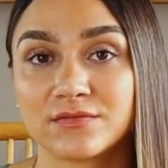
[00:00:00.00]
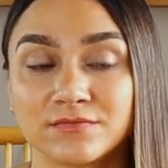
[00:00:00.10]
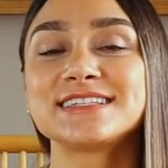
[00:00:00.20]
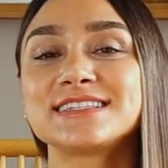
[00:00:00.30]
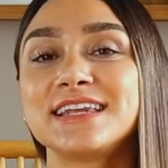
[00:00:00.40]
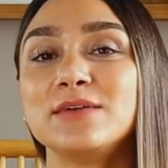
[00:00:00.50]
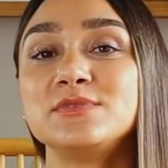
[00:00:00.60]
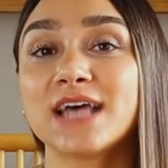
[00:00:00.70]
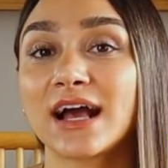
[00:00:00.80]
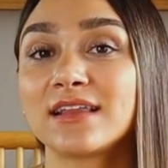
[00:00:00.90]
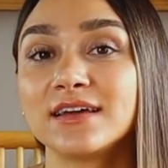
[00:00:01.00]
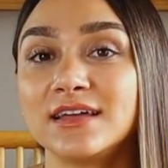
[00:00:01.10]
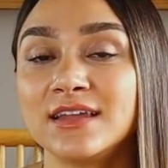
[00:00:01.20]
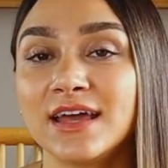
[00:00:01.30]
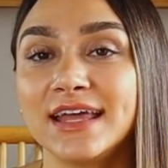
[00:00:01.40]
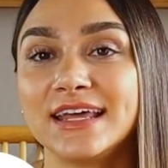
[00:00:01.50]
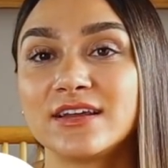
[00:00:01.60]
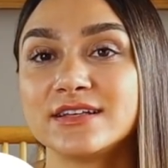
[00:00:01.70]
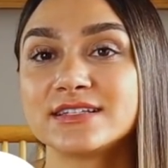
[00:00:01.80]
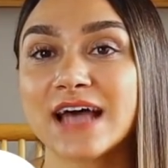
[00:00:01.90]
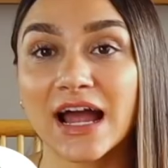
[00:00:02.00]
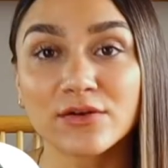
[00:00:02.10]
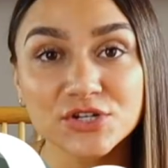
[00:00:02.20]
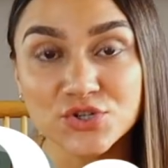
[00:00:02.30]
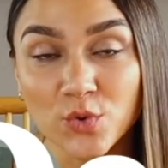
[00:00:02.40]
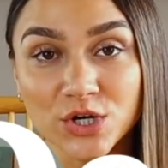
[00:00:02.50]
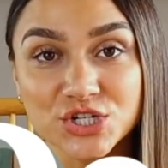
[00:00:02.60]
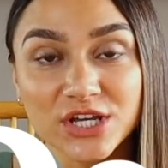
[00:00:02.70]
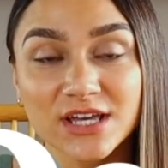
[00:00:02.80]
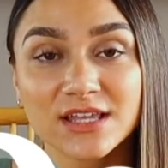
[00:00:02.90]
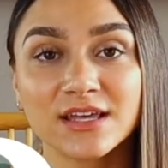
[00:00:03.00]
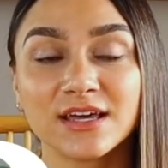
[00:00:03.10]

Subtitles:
Next is the name Declan, and it is Irish origin,